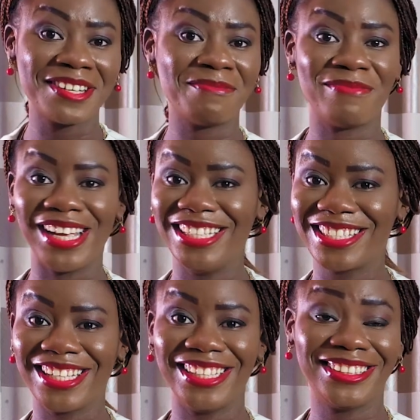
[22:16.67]

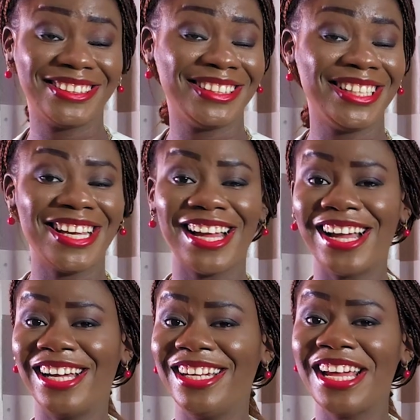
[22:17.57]
mindset,
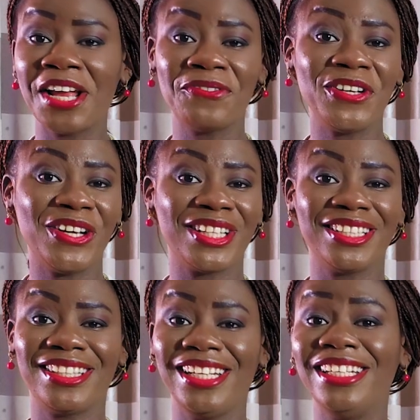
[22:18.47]
and every other
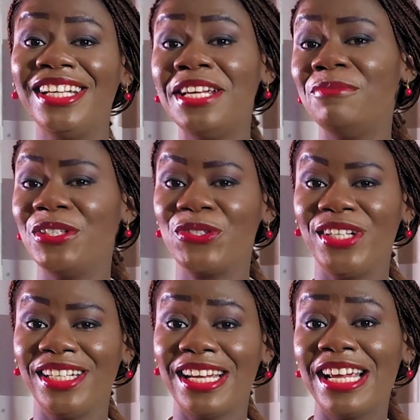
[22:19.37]
thing in
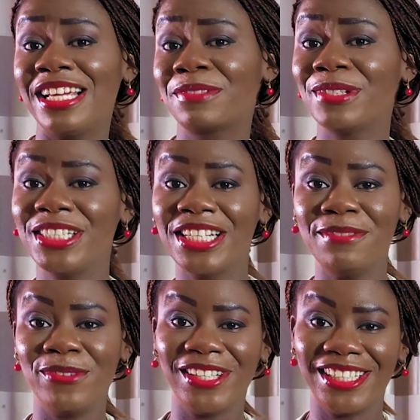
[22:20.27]
between, especially
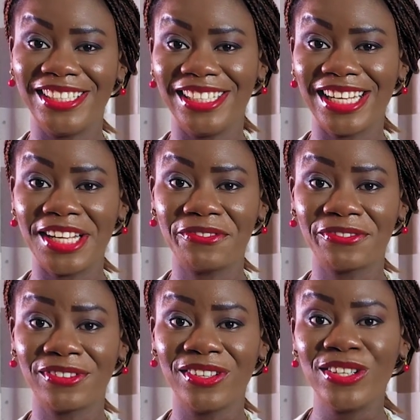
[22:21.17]
modern day life.
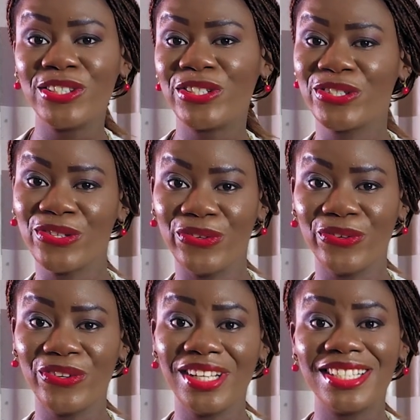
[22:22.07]
So,
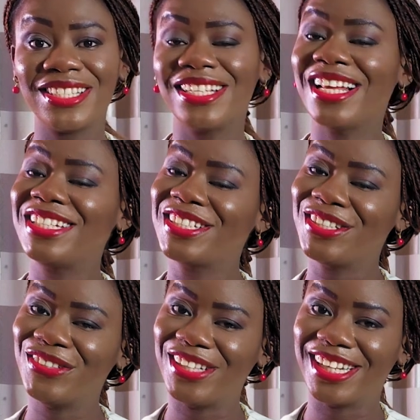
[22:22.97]
till I
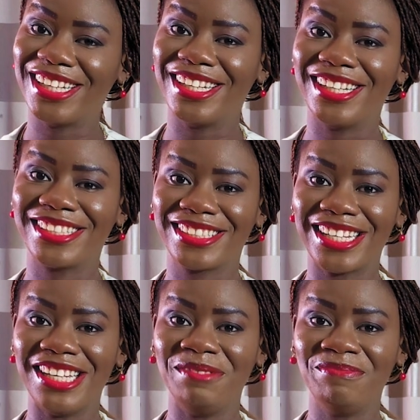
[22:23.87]
see you again next
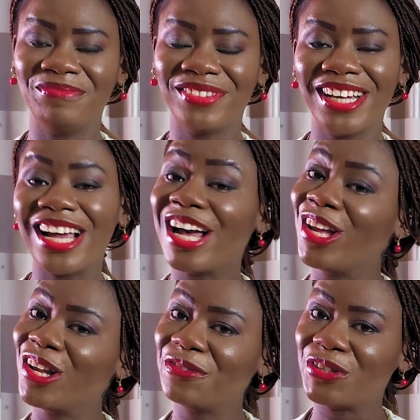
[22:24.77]
time, I
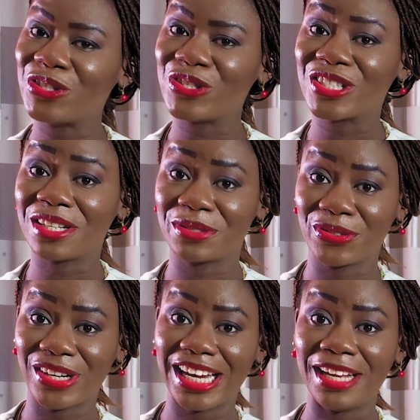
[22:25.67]
love you to
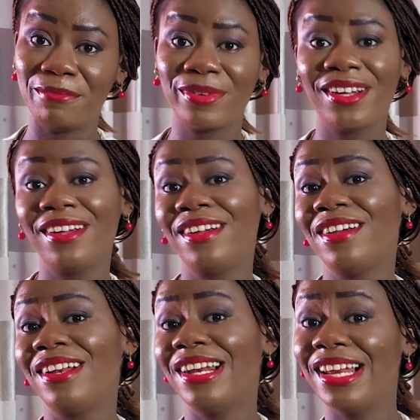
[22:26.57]
subscribe,
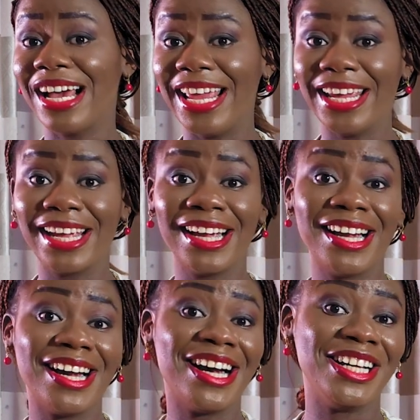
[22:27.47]
like,
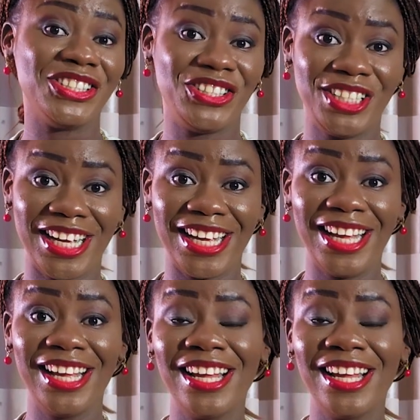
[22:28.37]
and share